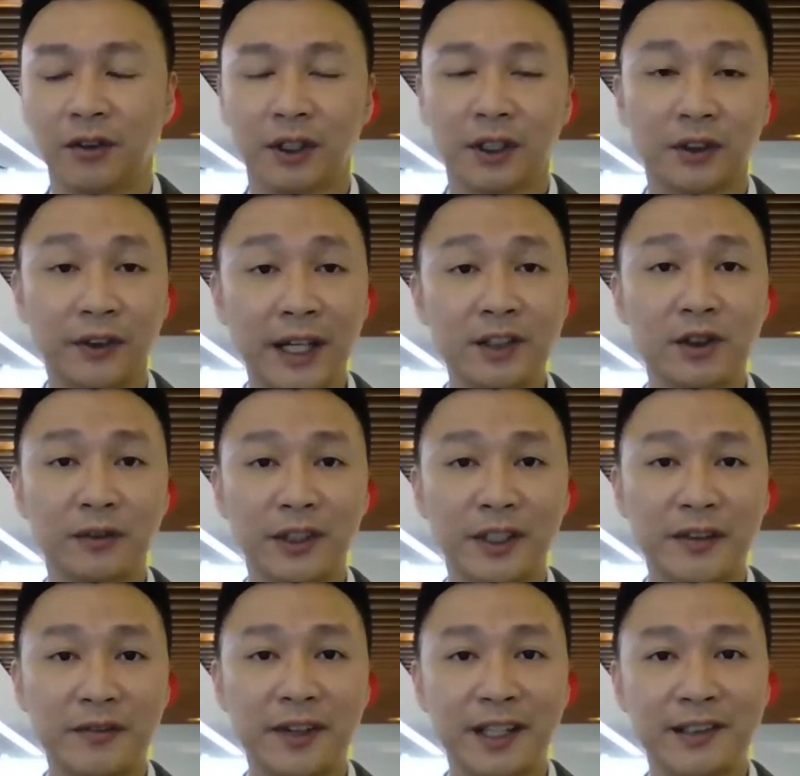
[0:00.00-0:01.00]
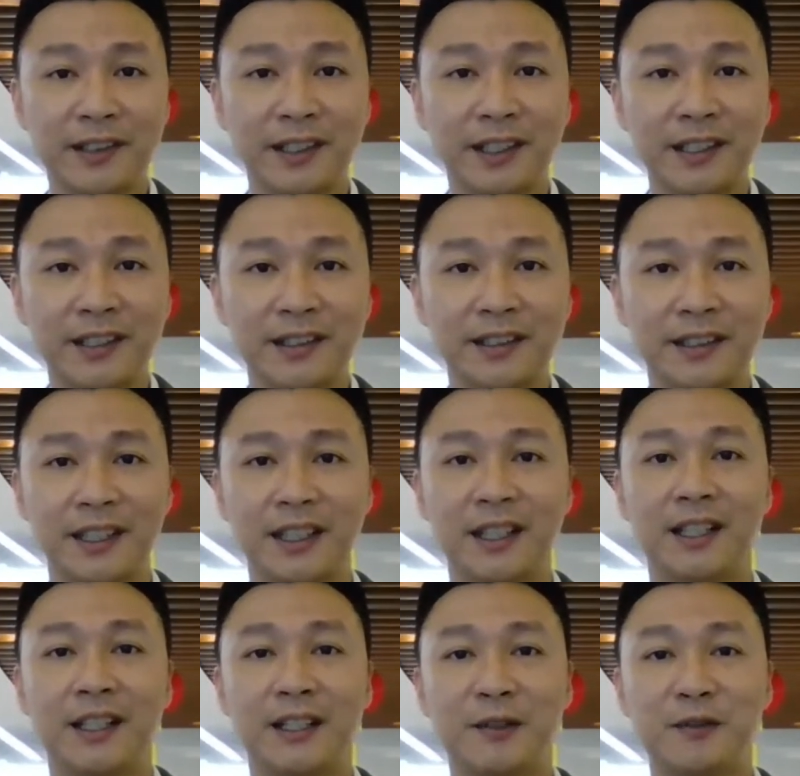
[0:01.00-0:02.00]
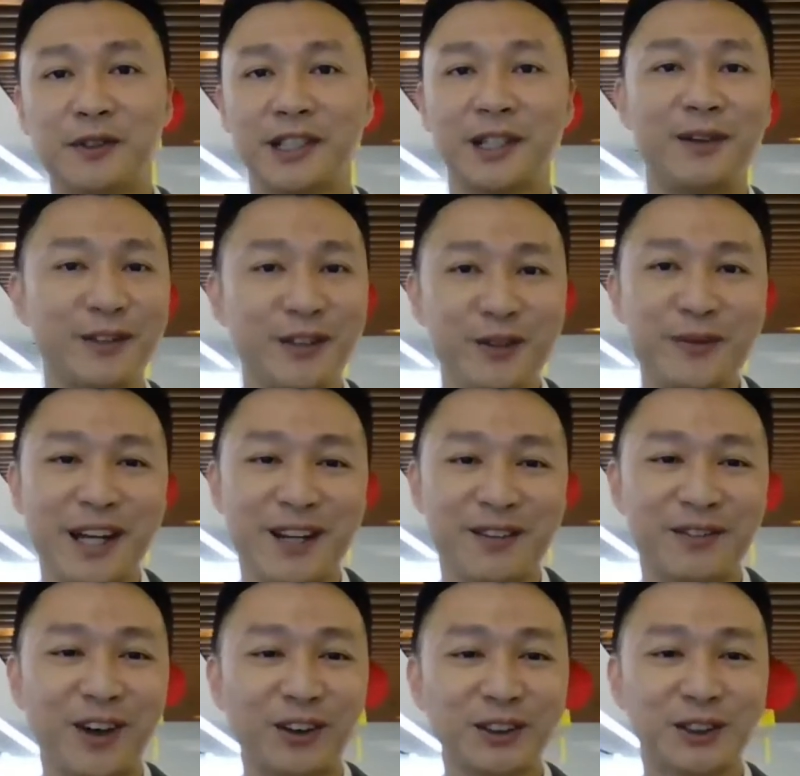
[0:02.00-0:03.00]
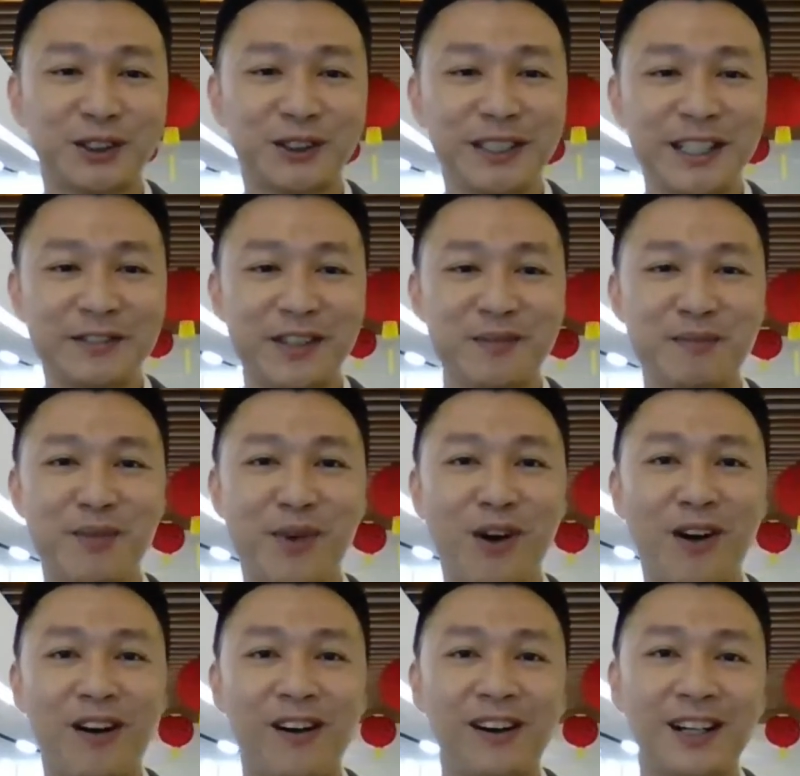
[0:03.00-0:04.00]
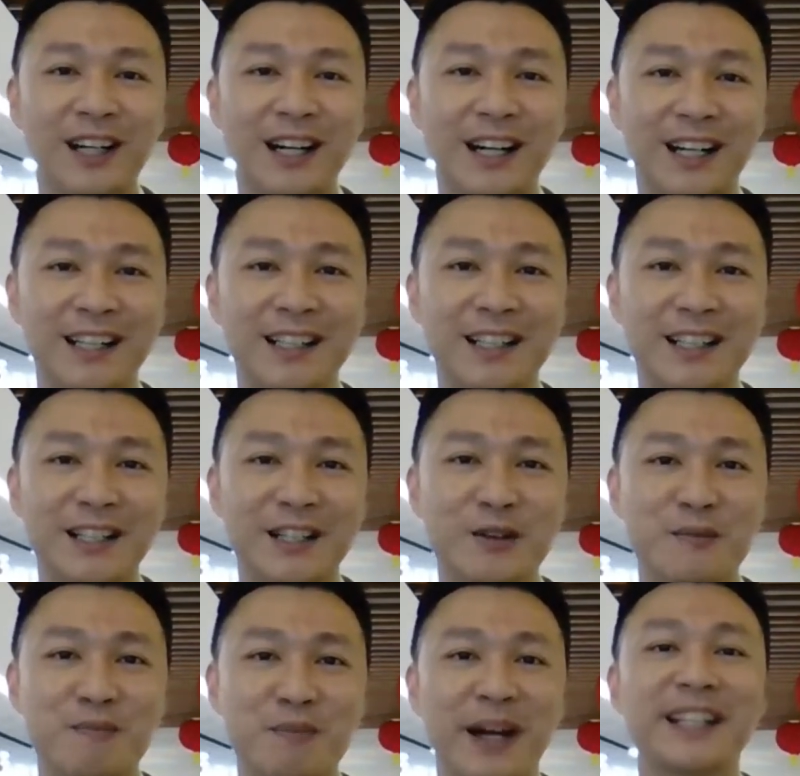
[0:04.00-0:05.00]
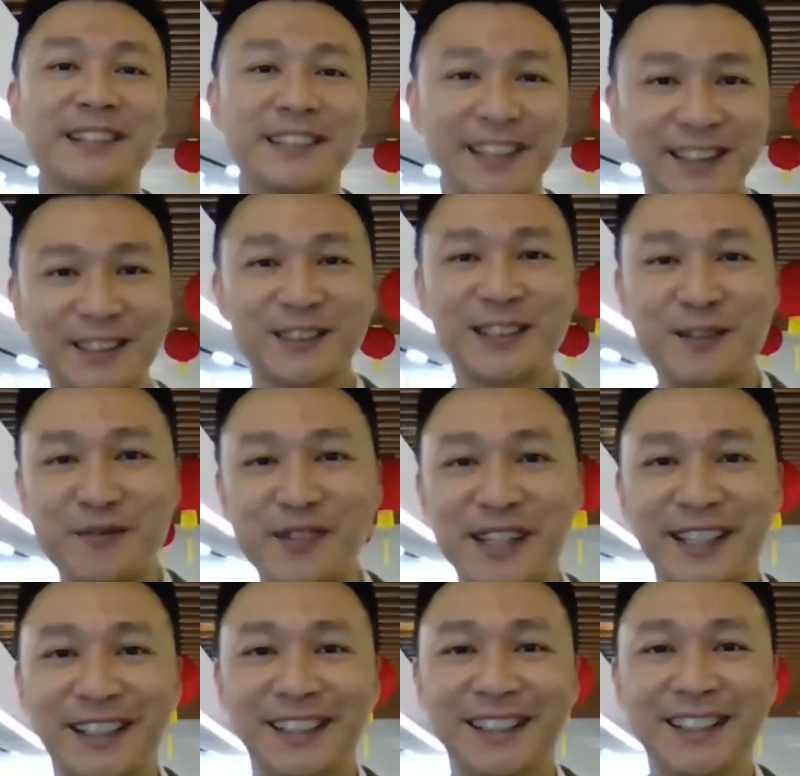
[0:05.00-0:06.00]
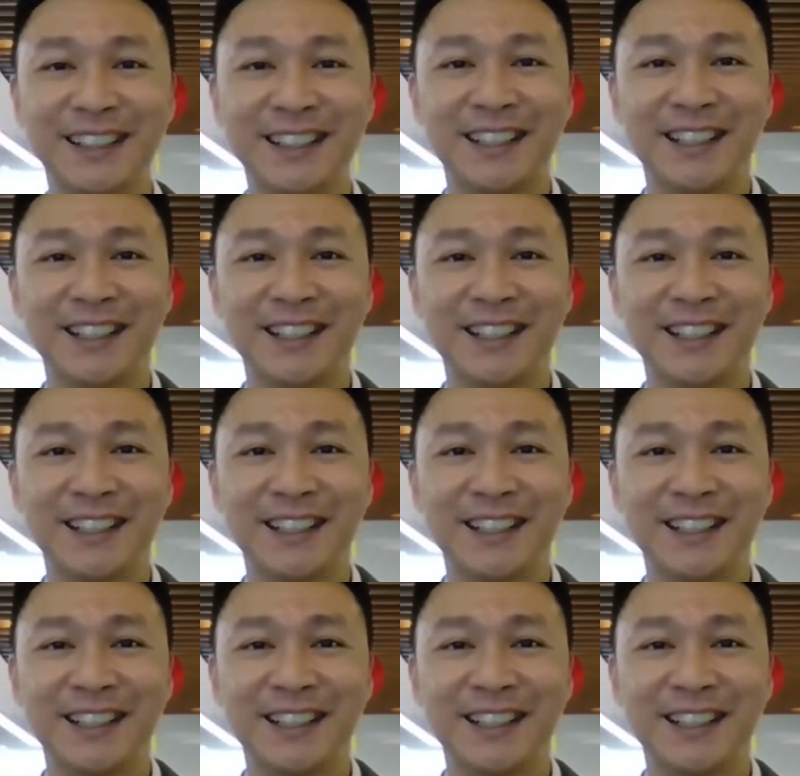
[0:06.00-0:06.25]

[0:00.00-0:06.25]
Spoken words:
For the rest of the investors, some of you may have gone through even more market cycles than me.